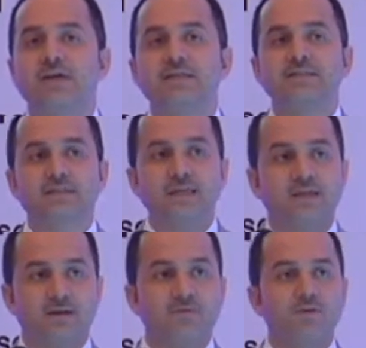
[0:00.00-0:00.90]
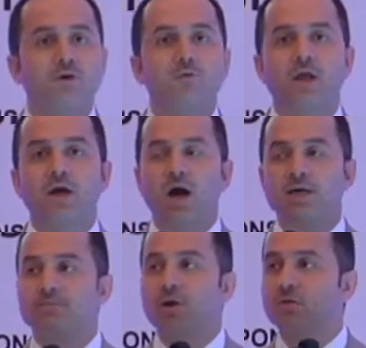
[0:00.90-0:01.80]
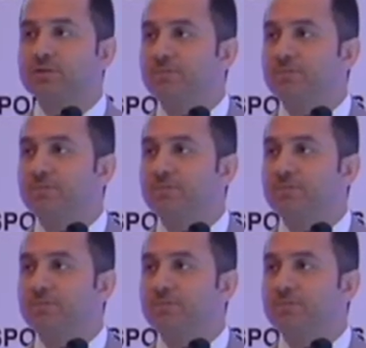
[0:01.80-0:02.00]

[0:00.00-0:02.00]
C. diff, when I asked my colleagues in